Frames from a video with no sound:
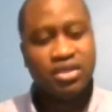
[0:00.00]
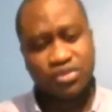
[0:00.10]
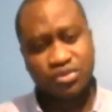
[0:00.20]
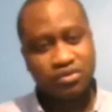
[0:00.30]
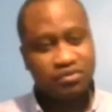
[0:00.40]

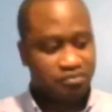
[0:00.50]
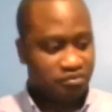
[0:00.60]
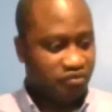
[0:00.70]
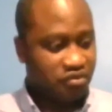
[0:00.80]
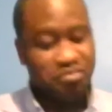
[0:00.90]
So
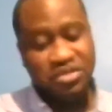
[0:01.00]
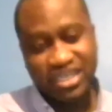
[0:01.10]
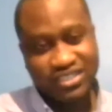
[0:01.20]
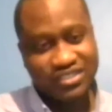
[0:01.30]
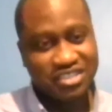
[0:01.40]
from
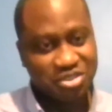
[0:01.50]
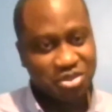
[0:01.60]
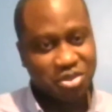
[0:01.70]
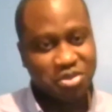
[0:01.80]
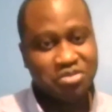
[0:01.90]
that stage
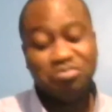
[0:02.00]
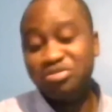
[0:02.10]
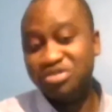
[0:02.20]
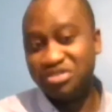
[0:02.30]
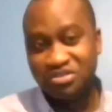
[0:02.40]
on,
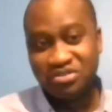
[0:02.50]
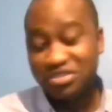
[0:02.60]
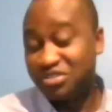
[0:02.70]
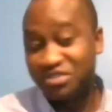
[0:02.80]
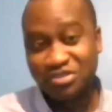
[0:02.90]

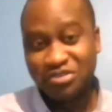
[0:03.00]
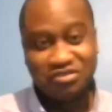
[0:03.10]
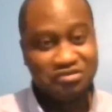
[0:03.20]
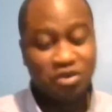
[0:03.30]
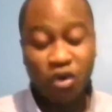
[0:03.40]
it sort
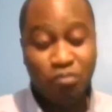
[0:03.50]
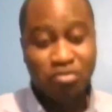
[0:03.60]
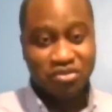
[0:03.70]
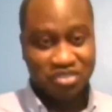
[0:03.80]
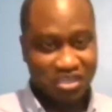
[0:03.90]
of
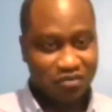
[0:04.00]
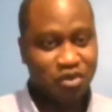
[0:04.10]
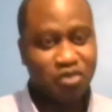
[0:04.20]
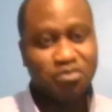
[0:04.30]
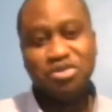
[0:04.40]
opens
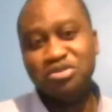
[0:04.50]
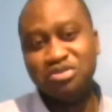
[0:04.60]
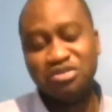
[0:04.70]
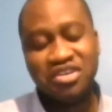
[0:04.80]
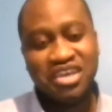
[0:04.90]
them up
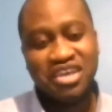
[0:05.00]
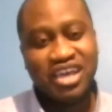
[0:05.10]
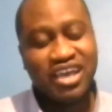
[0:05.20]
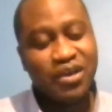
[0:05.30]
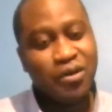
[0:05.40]
to
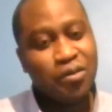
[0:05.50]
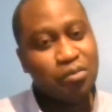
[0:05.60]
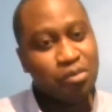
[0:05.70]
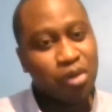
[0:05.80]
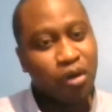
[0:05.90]

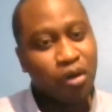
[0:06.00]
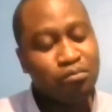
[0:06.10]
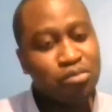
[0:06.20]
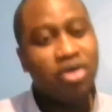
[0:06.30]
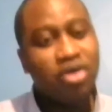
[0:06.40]

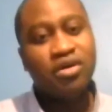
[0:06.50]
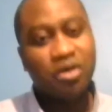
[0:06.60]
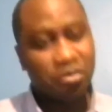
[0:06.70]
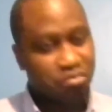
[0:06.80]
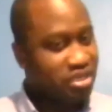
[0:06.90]
more
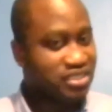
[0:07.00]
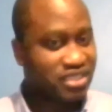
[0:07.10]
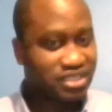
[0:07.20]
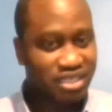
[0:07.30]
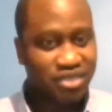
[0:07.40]

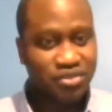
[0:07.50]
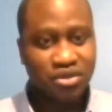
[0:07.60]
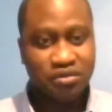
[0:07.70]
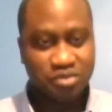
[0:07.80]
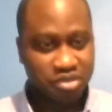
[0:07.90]
unpleasant
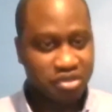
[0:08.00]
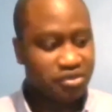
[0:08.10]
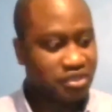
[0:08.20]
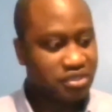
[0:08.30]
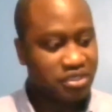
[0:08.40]
outcomes,
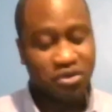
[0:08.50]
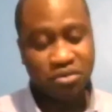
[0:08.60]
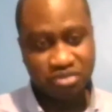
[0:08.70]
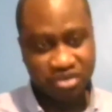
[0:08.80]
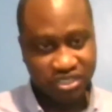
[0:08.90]
because the
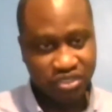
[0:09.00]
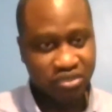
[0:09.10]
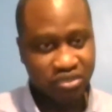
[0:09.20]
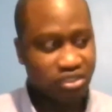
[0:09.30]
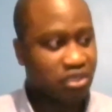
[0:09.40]

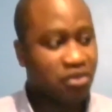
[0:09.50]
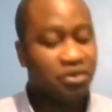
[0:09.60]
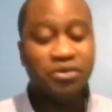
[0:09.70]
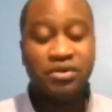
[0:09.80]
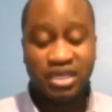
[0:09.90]
comprehension is
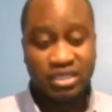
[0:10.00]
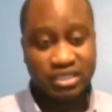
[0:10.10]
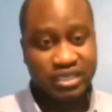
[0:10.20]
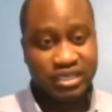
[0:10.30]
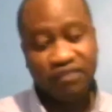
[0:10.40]
low.
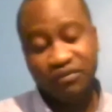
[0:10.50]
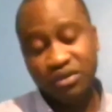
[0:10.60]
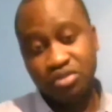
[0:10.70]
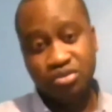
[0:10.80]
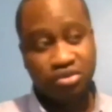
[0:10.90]
They give
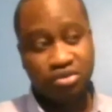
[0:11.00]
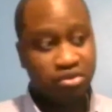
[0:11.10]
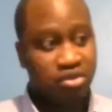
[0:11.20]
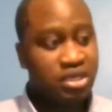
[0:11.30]
in to